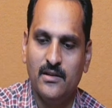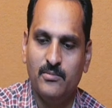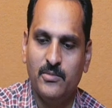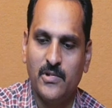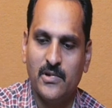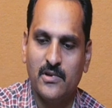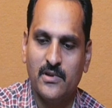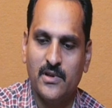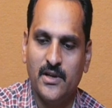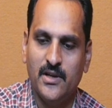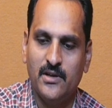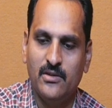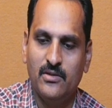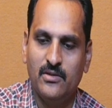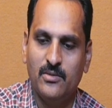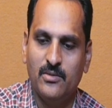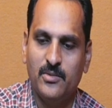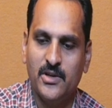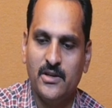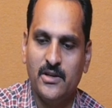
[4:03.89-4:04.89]
for the
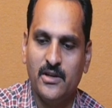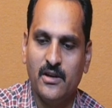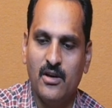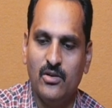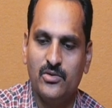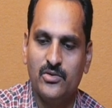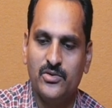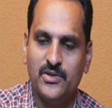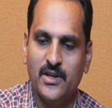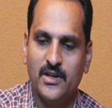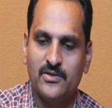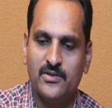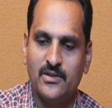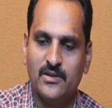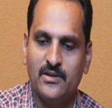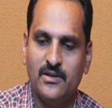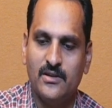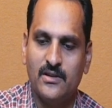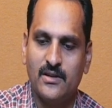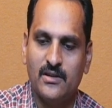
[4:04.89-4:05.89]
domestic houses
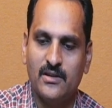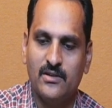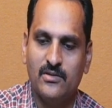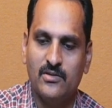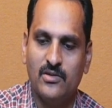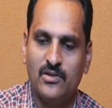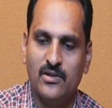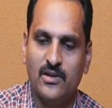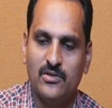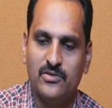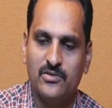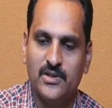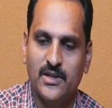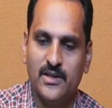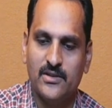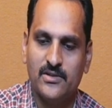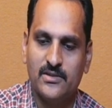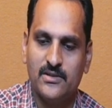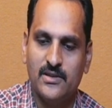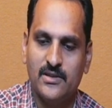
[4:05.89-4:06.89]
or in-home
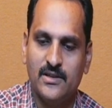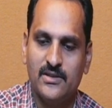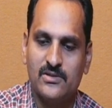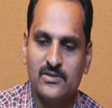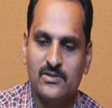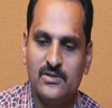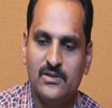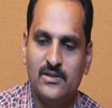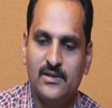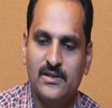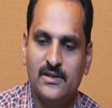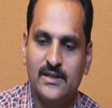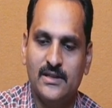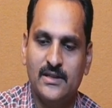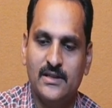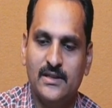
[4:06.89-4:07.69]
houses, that is called